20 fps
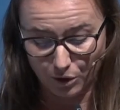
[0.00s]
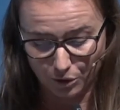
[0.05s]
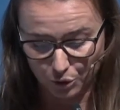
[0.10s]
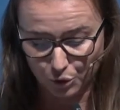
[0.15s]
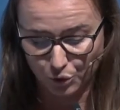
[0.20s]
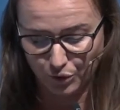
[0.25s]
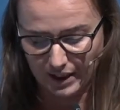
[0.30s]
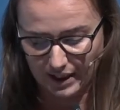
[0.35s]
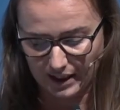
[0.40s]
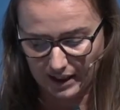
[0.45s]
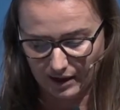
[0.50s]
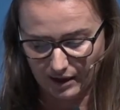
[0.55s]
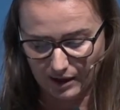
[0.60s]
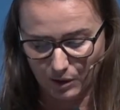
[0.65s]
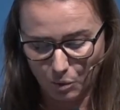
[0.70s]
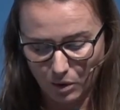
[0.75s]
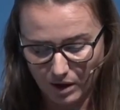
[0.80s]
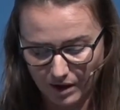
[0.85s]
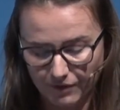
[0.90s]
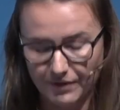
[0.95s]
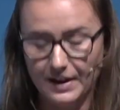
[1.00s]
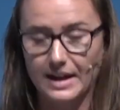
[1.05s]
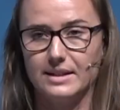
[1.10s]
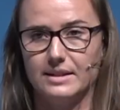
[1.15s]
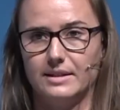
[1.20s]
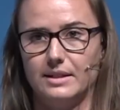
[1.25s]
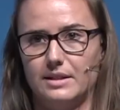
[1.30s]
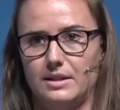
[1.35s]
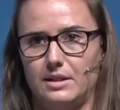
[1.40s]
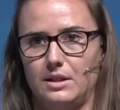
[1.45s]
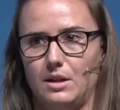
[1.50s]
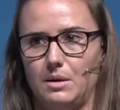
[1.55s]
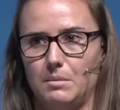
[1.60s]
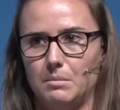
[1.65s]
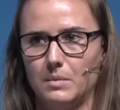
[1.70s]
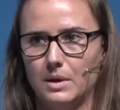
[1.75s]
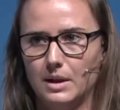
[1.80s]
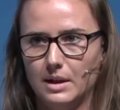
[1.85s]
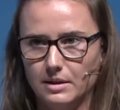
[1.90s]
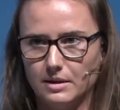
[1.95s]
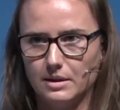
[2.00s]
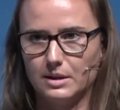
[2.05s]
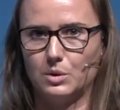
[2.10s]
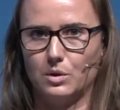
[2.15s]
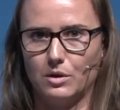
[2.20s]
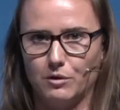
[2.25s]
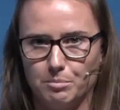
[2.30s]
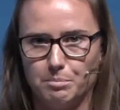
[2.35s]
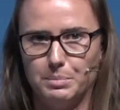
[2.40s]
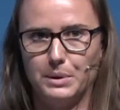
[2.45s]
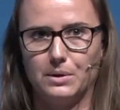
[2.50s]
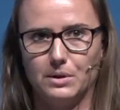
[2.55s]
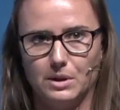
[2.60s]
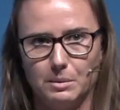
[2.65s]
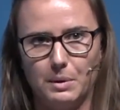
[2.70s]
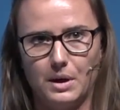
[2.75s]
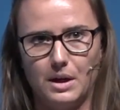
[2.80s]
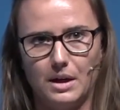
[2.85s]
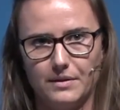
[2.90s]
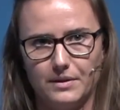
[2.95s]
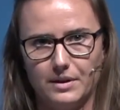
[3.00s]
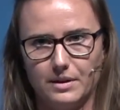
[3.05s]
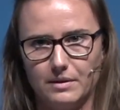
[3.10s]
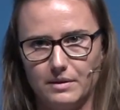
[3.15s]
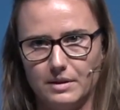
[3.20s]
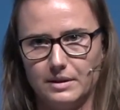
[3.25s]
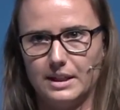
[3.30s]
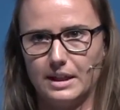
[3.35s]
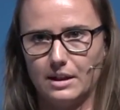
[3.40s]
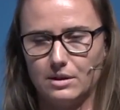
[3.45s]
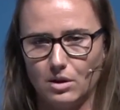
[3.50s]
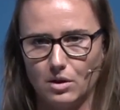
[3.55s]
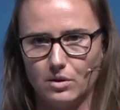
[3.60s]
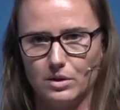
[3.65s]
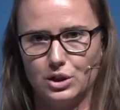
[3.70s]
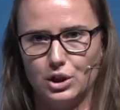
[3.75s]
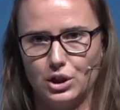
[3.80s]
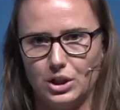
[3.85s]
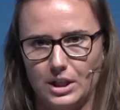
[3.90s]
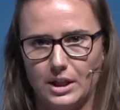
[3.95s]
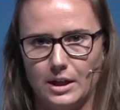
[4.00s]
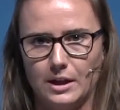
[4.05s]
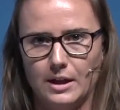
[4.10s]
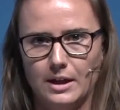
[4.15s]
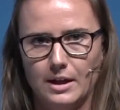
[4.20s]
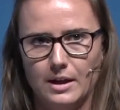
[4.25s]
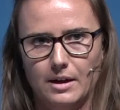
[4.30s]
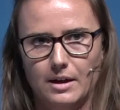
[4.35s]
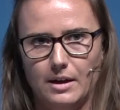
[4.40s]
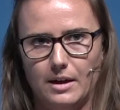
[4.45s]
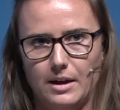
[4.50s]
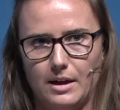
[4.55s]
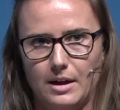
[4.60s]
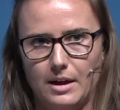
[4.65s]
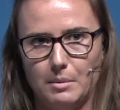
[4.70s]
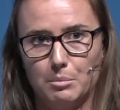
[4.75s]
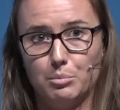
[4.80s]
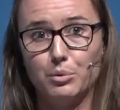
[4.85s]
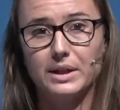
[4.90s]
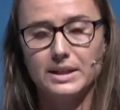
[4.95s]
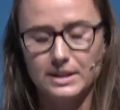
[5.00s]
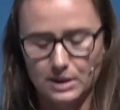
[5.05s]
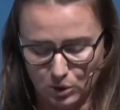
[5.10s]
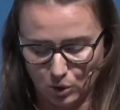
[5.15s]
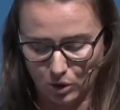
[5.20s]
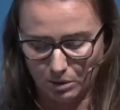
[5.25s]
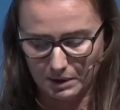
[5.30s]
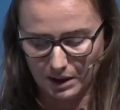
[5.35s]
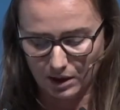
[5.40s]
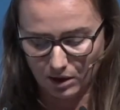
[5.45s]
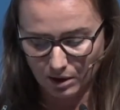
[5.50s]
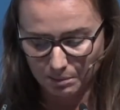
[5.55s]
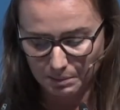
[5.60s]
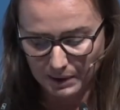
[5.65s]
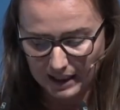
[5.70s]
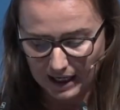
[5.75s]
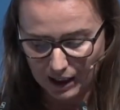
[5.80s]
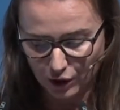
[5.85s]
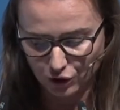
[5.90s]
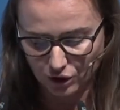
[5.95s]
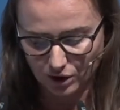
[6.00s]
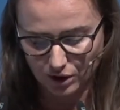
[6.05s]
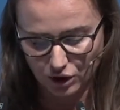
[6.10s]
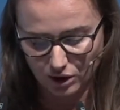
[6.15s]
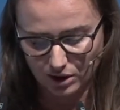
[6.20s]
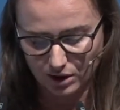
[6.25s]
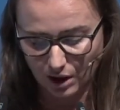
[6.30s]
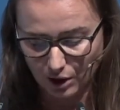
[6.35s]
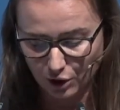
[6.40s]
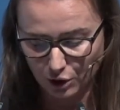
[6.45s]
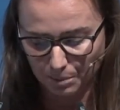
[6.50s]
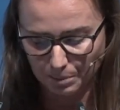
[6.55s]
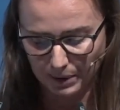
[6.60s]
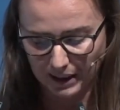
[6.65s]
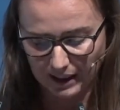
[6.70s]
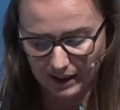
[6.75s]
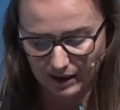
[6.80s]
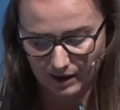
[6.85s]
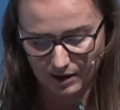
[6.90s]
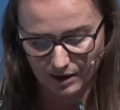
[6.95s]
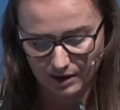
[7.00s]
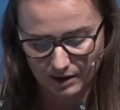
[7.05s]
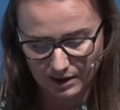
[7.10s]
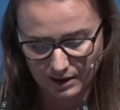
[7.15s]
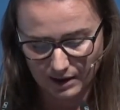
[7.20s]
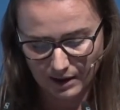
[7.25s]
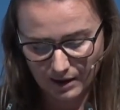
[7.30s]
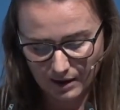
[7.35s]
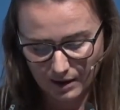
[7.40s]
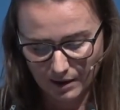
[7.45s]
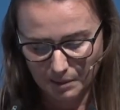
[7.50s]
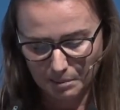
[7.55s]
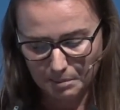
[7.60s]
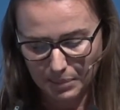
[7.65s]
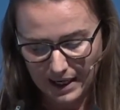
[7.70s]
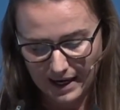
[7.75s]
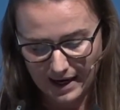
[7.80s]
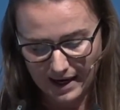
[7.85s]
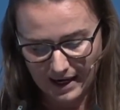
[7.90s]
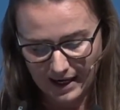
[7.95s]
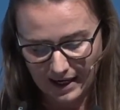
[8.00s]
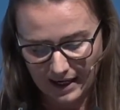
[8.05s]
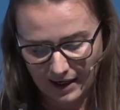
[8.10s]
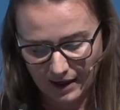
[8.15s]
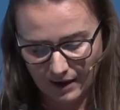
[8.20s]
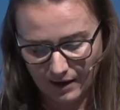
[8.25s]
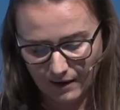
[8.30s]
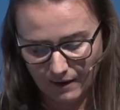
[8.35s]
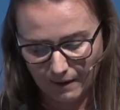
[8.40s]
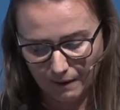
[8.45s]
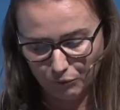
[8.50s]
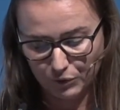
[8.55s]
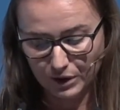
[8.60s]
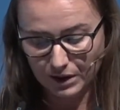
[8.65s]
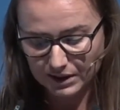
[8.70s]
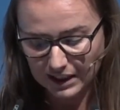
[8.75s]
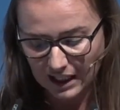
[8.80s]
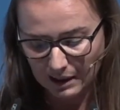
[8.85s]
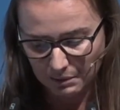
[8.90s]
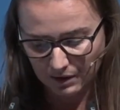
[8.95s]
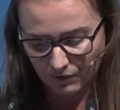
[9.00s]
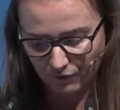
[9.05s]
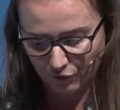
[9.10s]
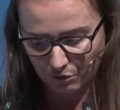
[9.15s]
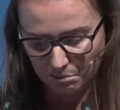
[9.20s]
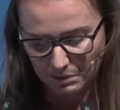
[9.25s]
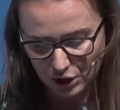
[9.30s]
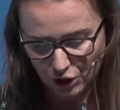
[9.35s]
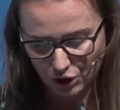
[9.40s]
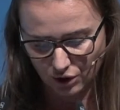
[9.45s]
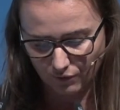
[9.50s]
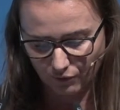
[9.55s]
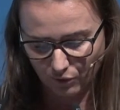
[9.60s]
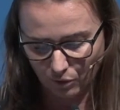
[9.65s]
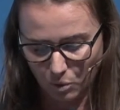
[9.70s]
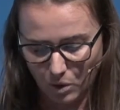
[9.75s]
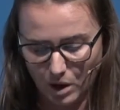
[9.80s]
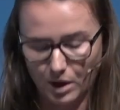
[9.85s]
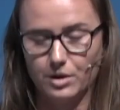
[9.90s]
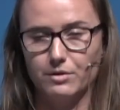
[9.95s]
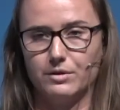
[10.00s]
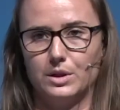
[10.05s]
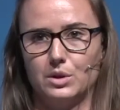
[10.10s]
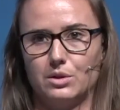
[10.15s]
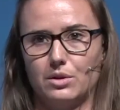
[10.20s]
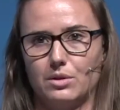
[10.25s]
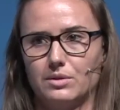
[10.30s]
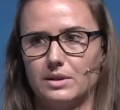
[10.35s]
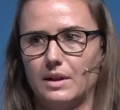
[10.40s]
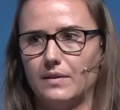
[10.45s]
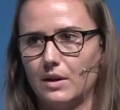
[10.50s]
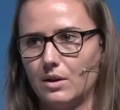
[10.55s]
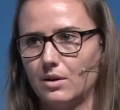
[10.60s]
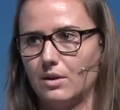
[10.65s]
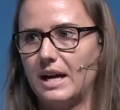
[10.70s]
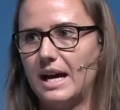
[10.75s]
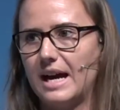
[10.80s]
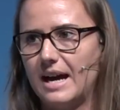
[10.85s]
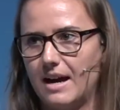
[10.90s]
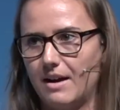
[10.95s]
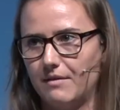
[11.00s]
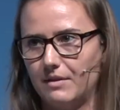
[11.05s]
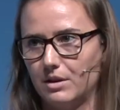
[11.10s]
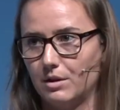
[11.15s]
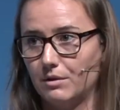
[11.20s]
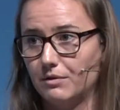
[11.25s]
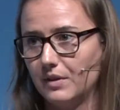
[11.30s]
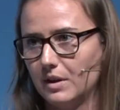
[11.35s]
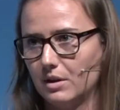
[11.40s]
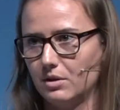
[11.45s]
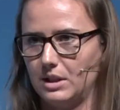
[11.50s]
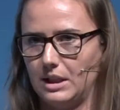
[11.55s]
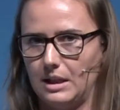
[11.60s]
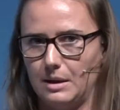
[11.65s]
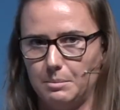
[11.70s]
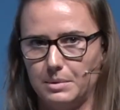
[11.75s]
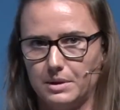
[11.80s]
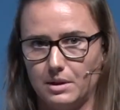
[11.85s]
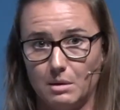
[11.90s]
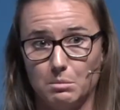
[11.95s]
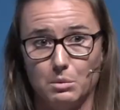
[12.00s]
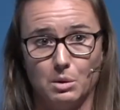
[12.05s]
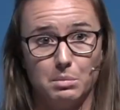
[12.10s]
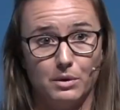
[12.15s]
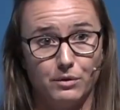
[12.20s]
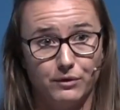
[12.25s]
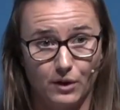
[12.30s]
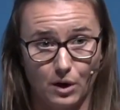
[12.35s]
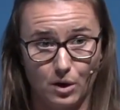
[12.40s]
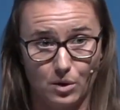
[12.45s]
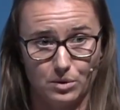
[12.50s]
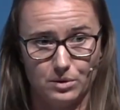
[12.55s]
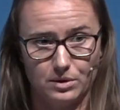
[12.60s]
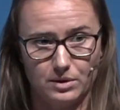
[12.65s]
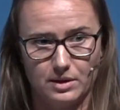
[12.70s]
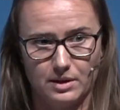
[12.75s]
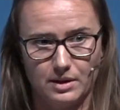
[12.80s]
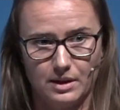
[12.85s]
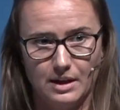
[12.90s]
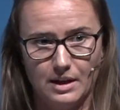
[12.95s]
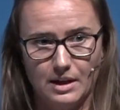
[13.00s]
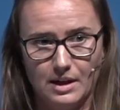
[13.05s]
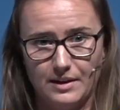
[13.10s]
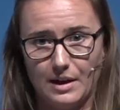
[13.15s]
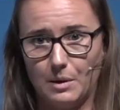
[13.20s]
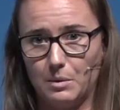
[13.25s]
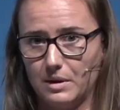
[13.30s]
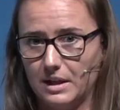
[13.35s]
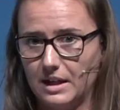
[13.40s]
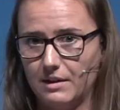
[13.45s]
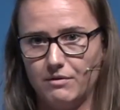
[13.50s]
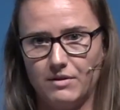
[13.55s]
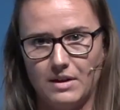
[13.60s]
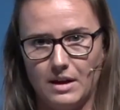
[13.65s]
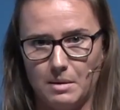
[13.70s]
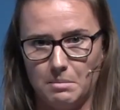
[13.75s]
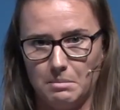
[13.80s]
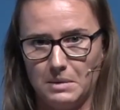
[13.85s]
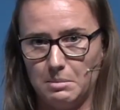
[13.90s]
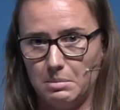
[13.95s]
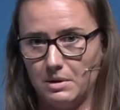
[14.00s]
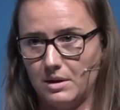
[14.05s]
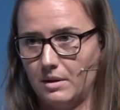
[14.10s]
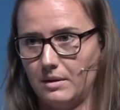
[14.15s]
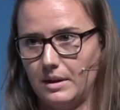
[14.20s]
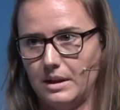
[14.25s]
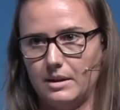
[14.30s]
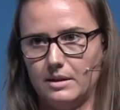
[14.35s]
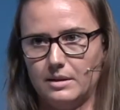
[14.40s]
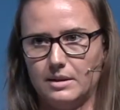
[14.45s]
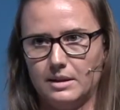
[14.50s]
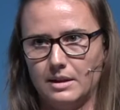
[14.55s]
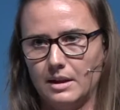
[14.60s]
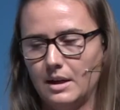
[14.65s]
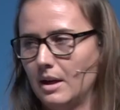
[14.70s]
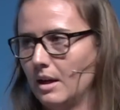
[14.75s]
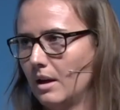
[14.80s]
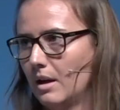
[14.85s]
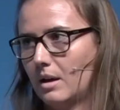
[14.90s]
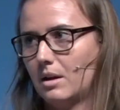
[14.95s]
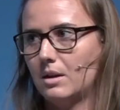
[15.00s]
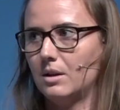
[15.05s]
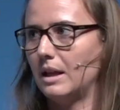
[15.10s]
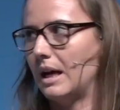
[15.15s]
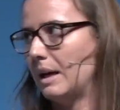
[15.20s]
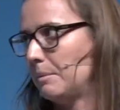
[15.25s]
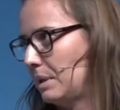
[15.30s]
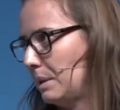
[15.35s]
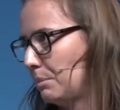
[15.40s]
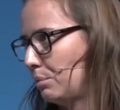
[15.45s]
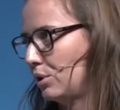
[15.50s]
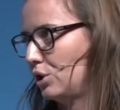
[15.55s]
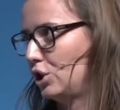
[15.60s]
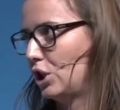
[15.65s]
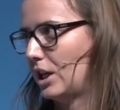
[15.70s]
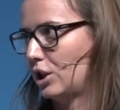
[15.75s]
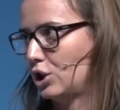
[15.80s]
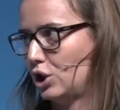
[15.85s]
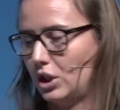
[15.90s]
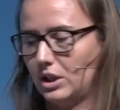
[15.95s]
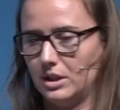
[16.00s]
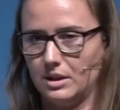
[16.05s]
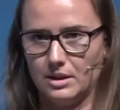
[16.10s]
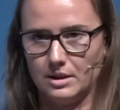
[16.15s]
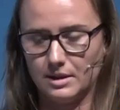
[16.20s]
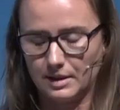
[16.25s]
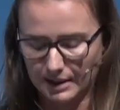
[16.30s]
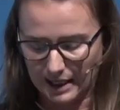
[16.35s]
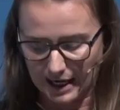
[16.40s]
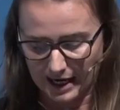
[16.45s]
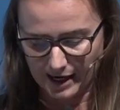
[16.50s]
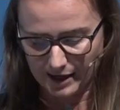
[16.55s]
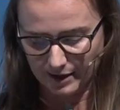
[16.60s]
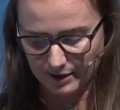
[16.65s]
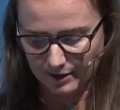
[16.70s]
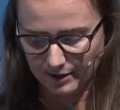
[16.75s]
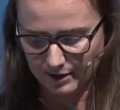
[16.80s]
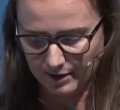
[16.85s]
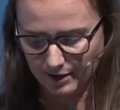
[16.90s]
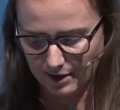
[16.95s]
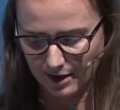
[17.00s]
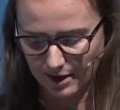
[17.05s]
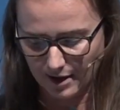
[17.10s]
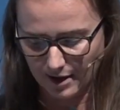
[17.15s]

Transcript: trading. And what if that system, to sort of build upon the technology brainstorming, could be actually just underpinned by real-time information for water users that they could have at their fingertips on mobile phones that would give them maybe the latest climate projections and